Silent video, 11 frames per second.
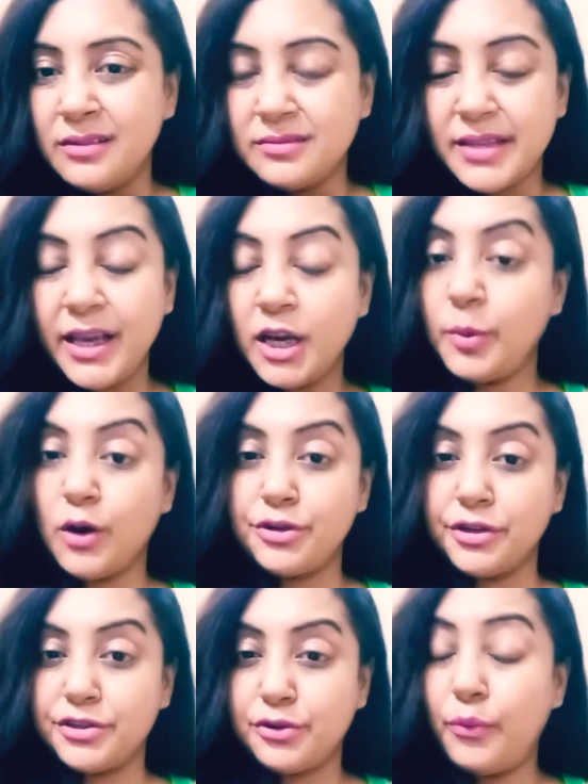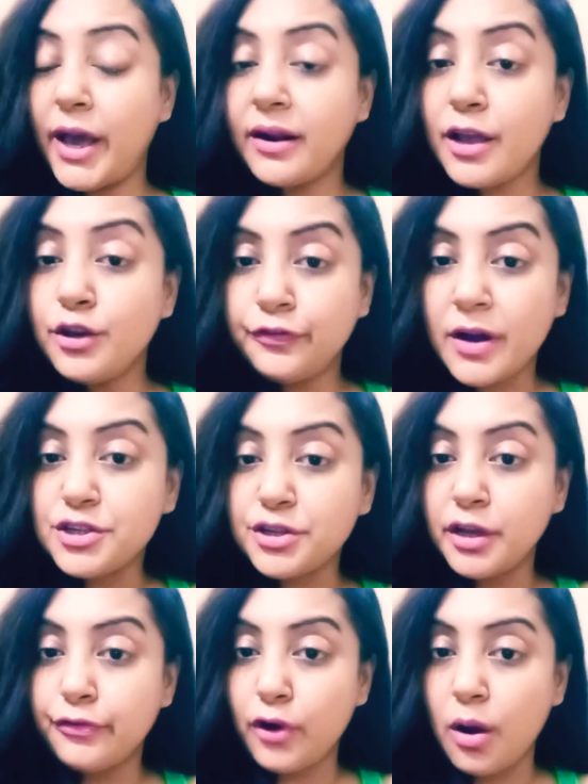Think about it. Where are you
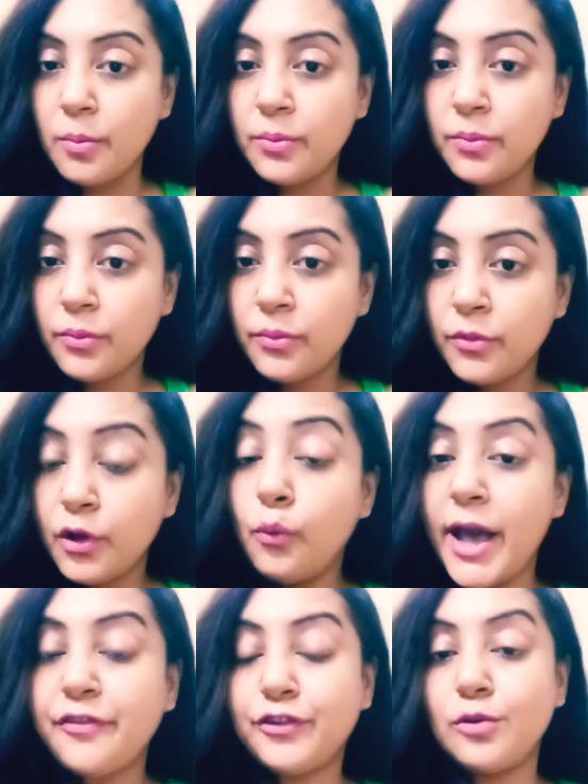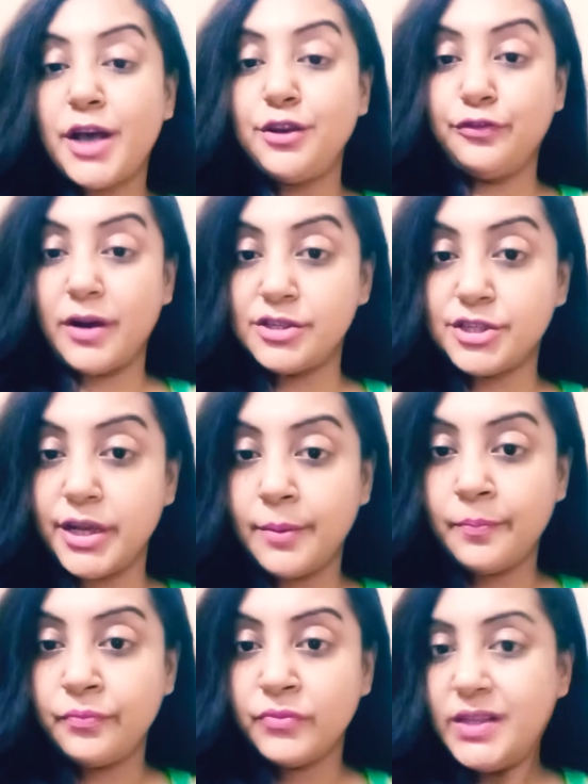functioning from? Where from are you functioning?
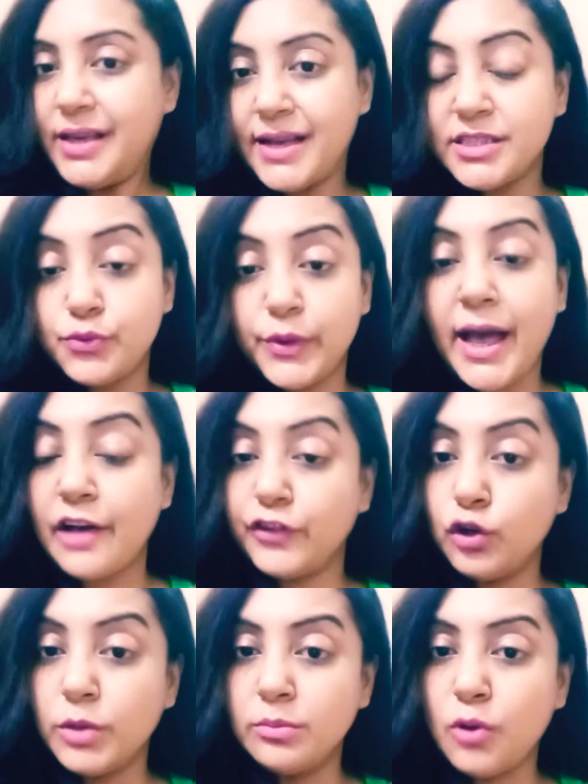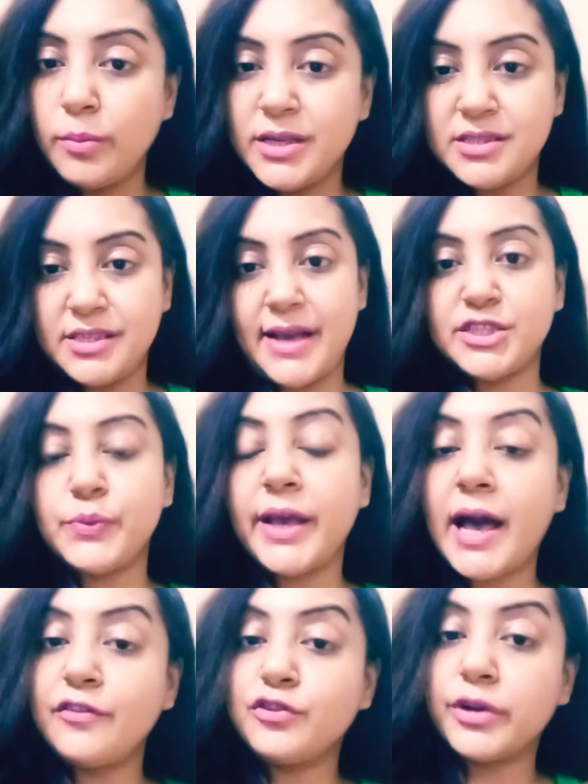Yes, we have human moments. Yes, we
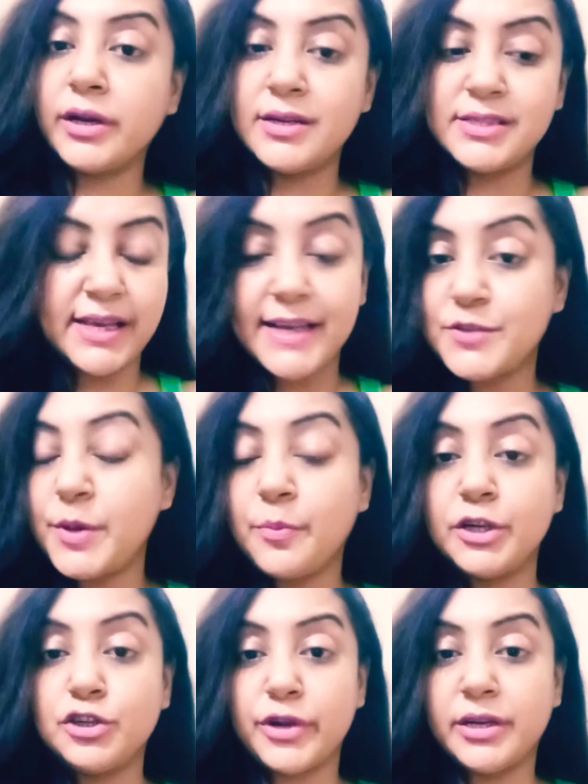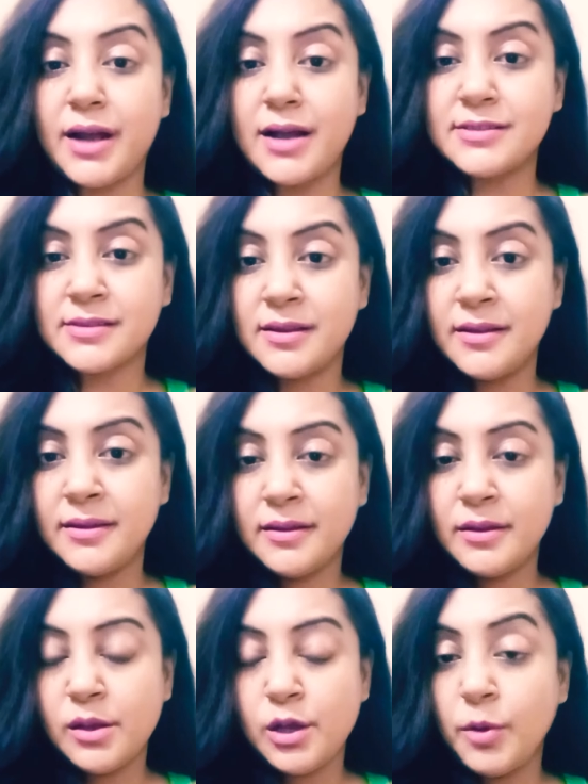have triggers. Yes, people trigger us.
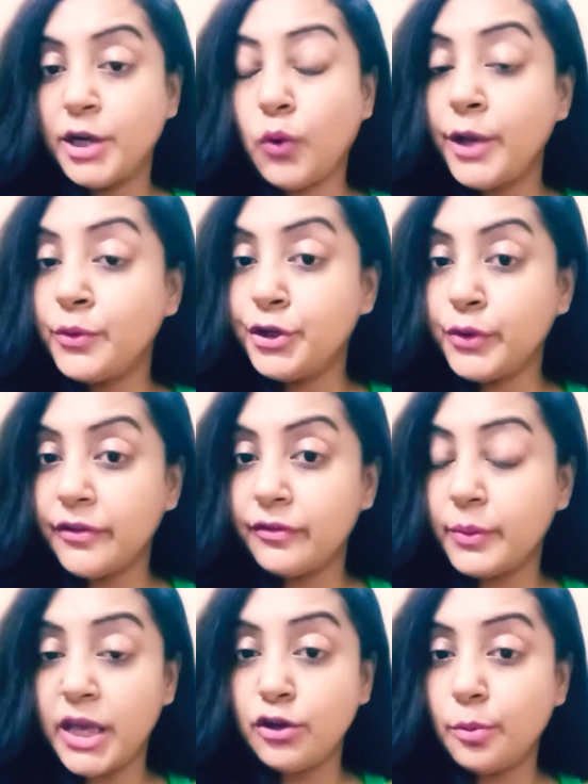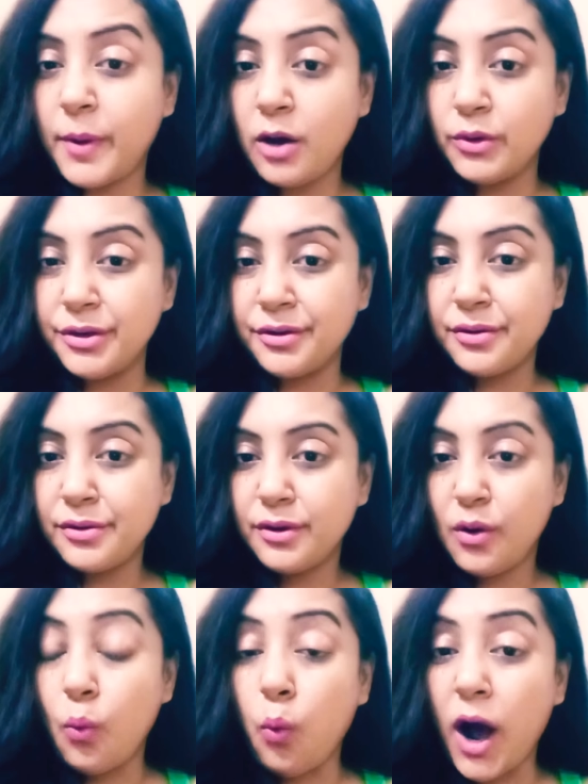But why would you give away your power?
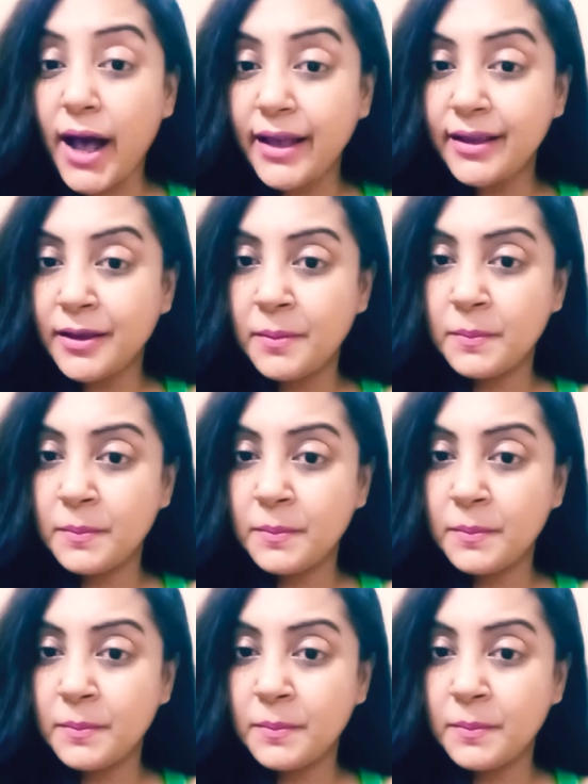Why?